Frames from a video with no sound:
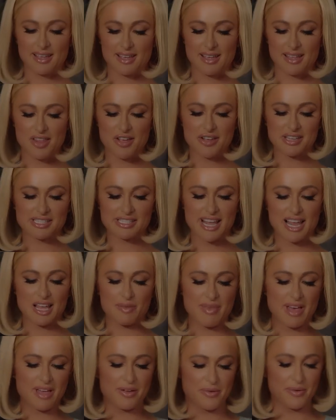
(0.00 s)
It looks
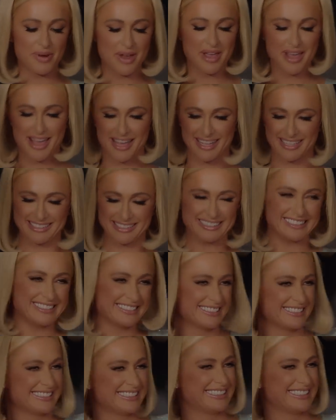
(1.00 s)
like my ring.
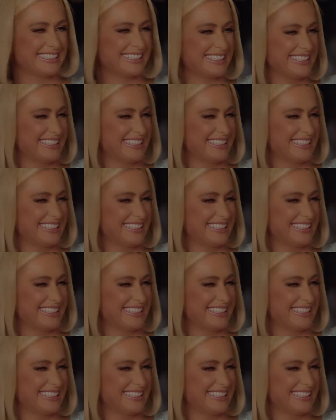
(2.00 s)
Yes.